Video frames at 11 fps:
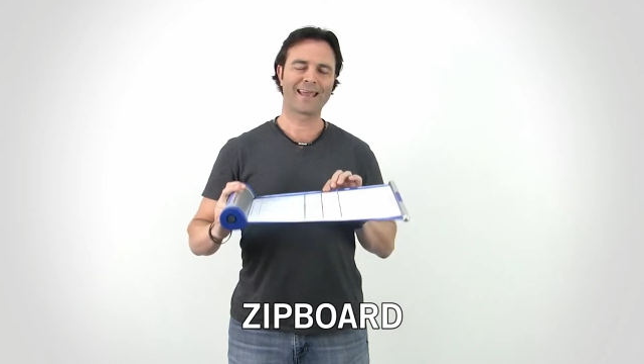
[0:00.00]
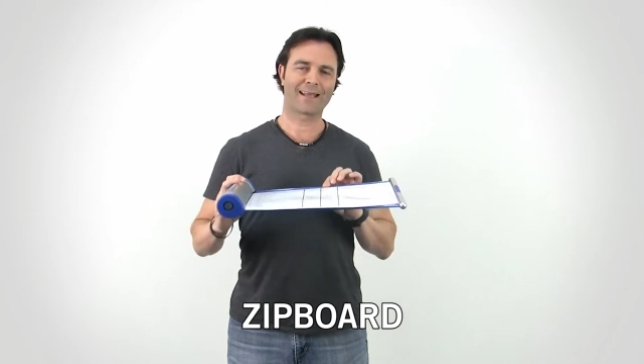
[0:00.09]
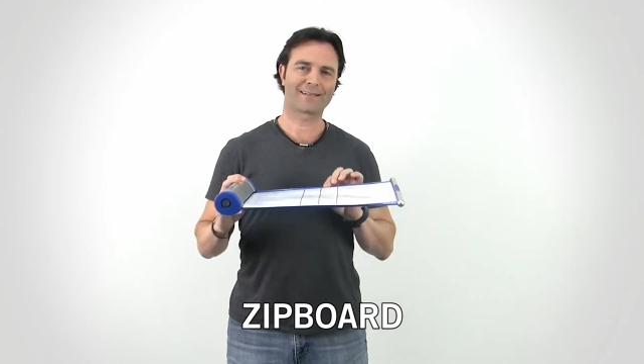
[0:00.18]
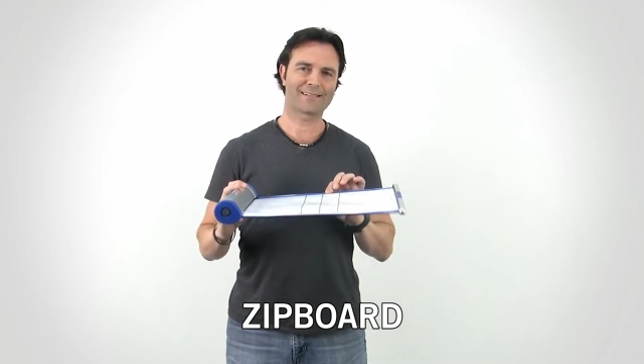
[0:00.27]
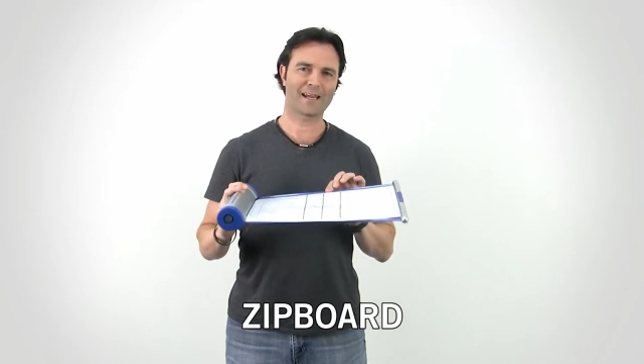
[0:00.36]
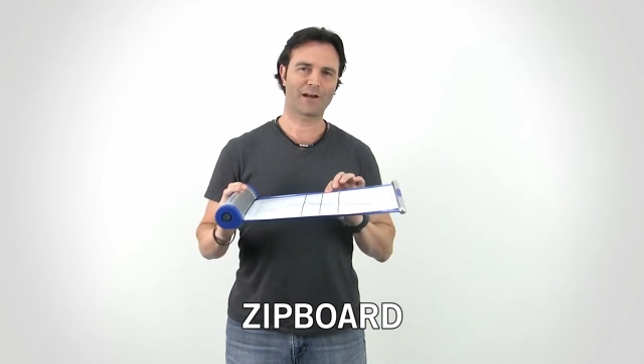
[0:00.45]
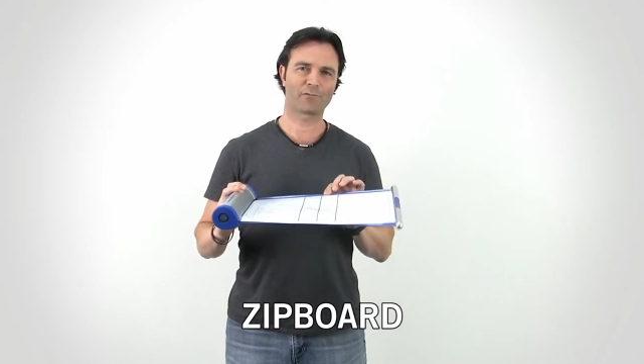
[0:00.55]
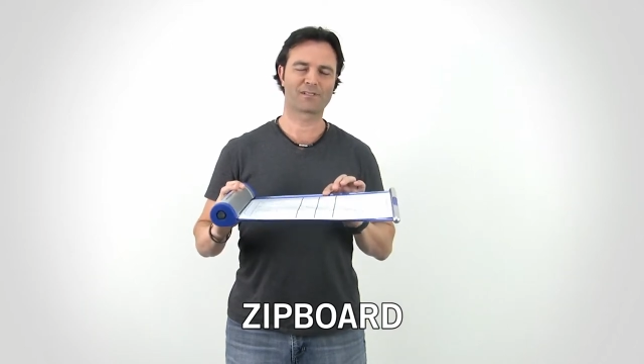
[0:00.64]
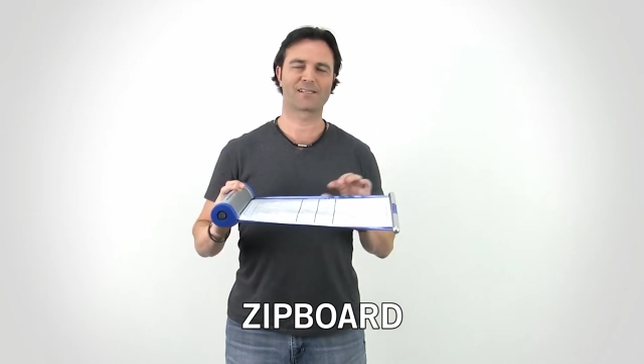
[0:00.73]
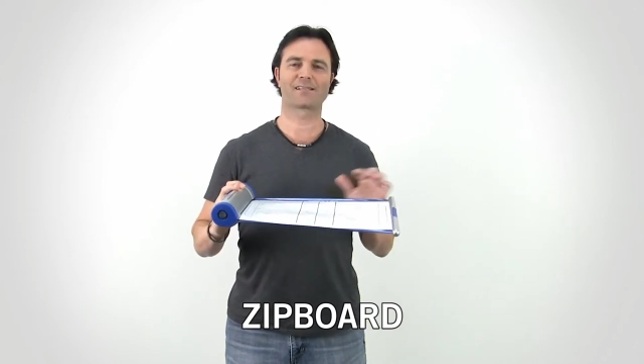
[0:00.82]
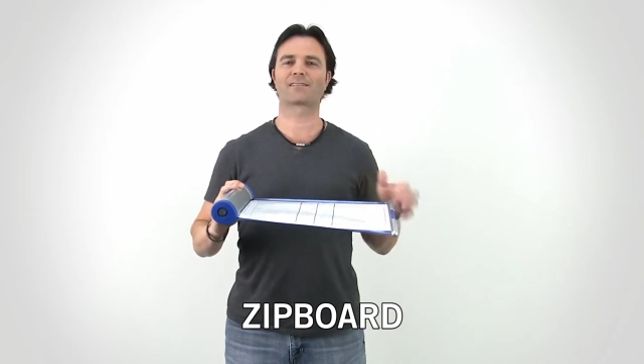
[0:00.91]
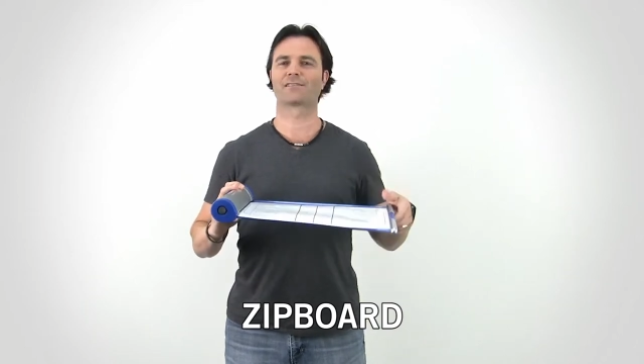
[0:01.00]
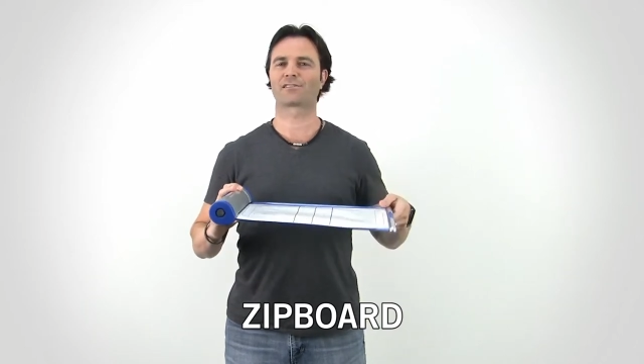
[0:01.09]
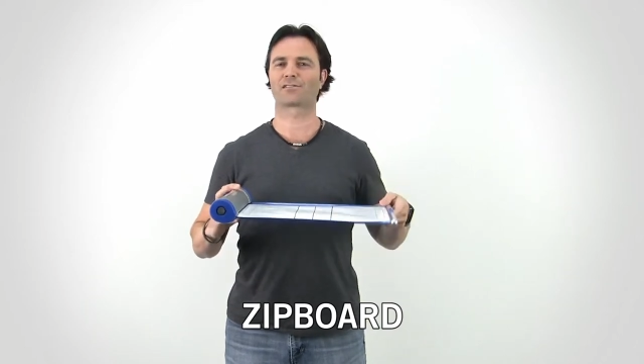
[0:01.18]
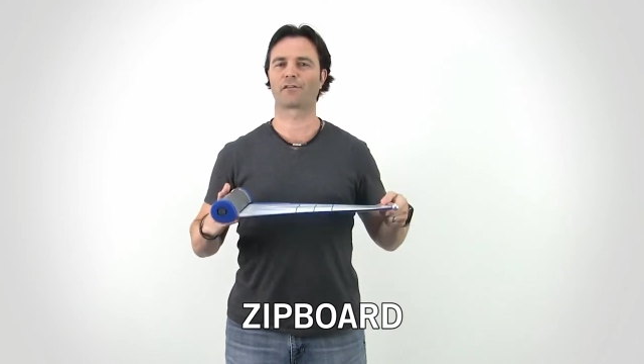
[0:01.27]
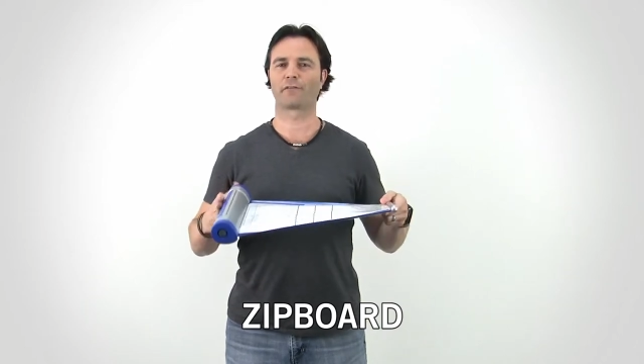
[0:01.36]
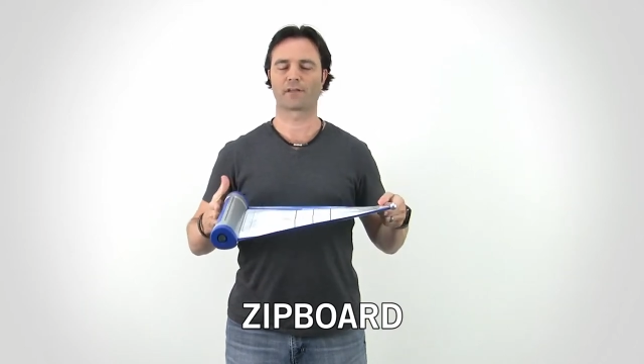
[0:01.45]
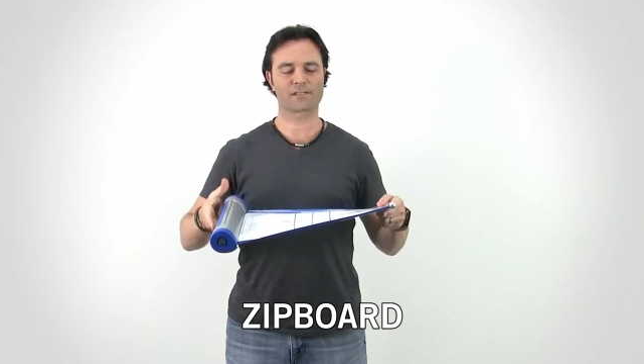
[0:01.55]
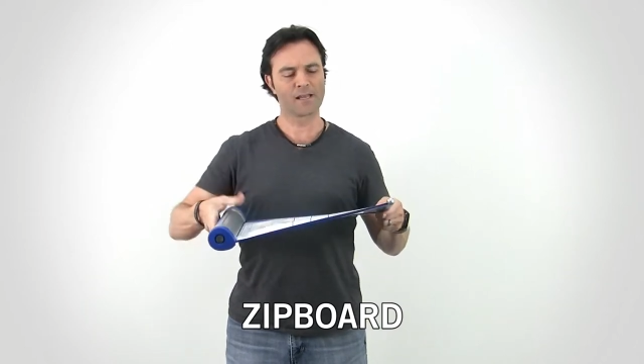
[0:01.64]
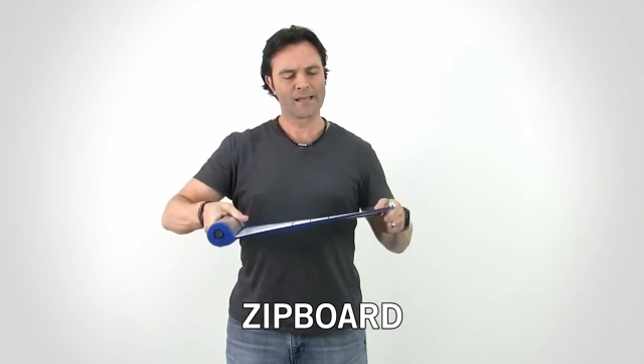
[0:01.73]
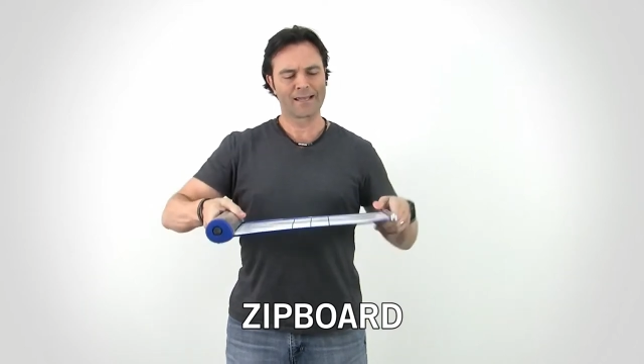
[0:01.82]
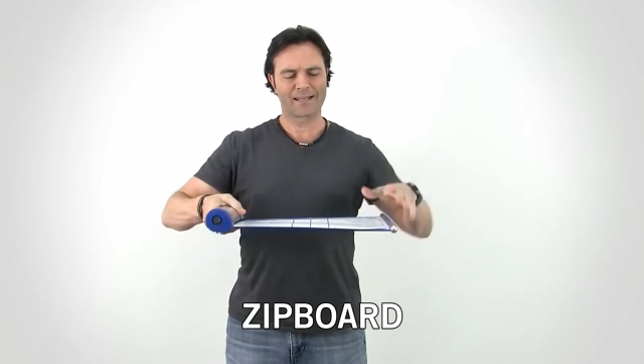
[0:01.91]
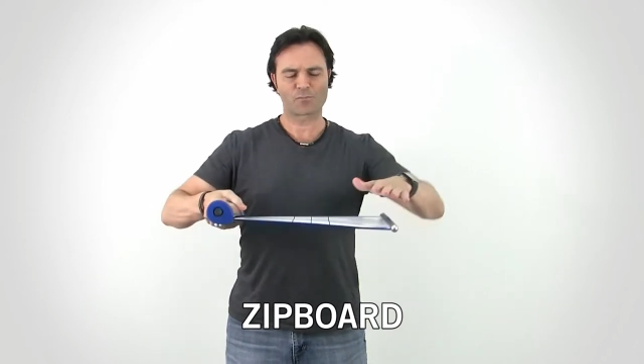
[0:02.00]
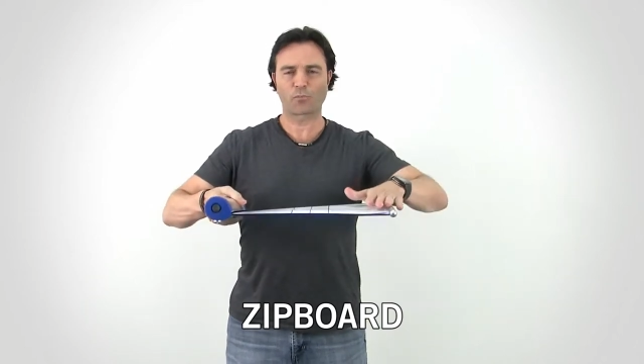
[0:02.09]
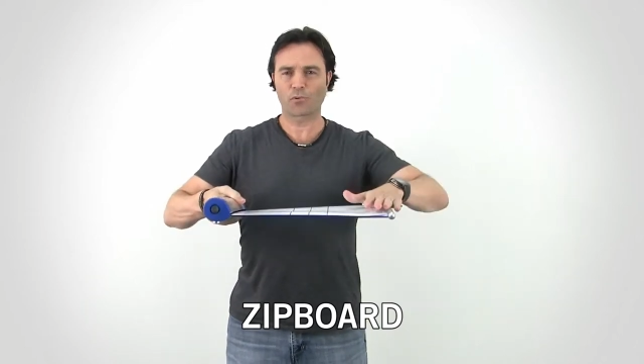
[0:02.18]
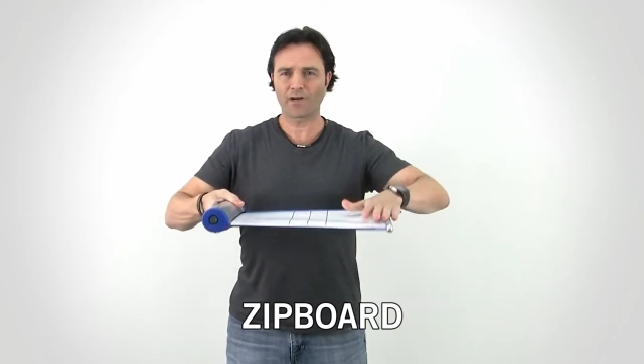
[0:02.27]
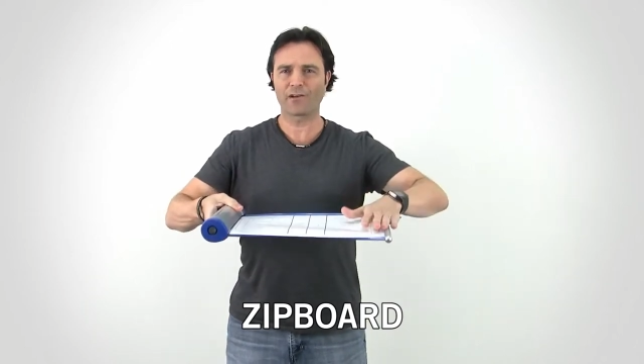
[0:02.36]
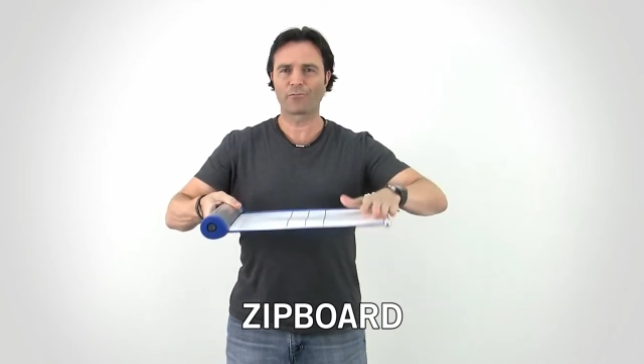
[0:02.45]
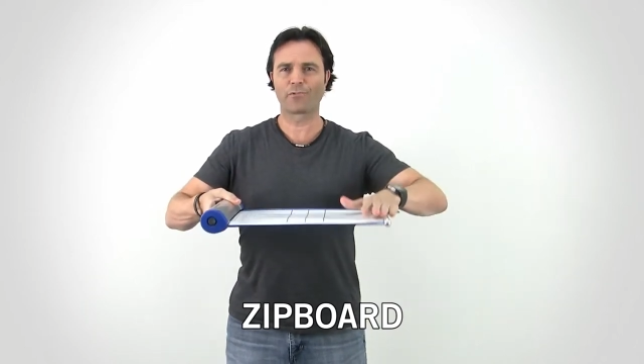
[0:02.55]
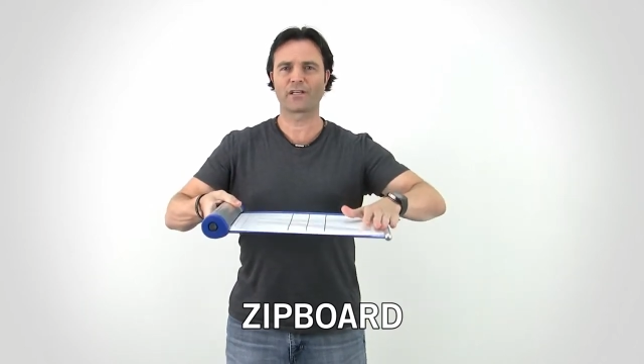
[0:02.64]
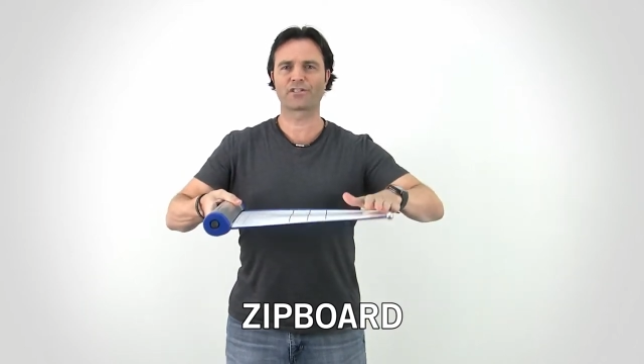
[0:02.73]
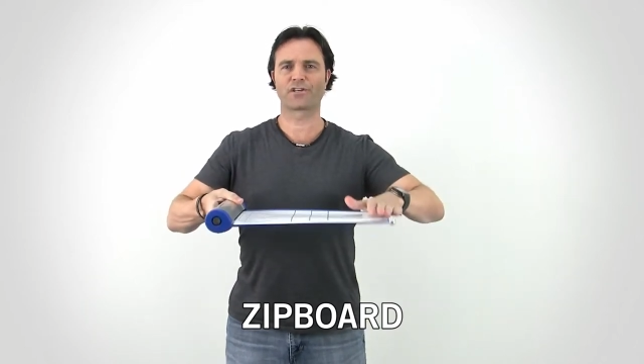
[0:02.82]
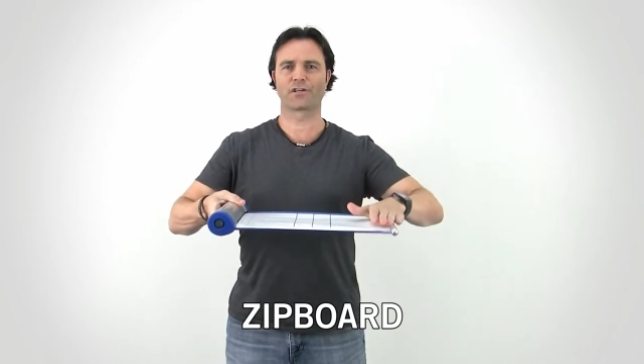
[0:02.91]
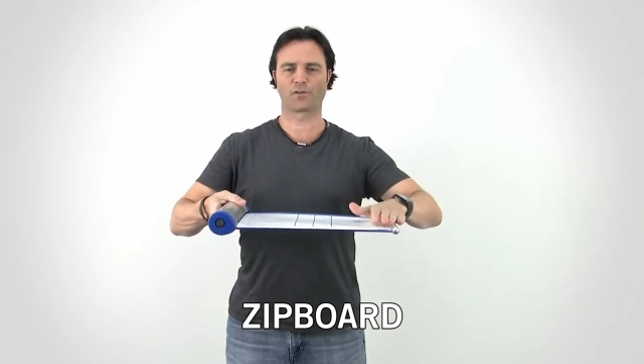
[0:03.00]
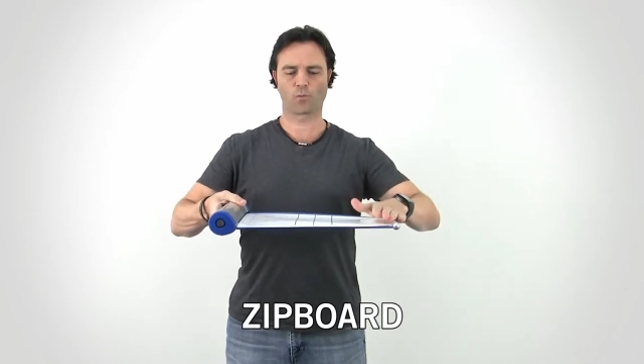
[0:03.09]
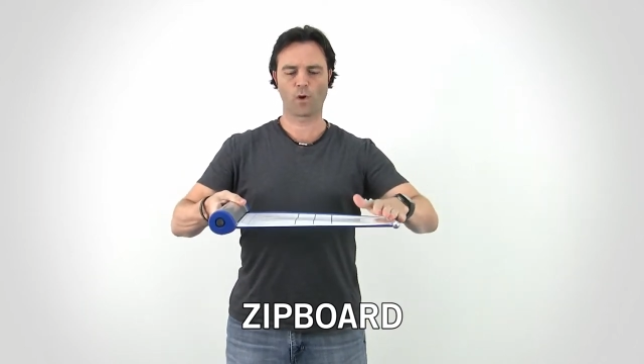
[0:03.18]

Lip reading: and tear-resistant surface. It's pretty rigid as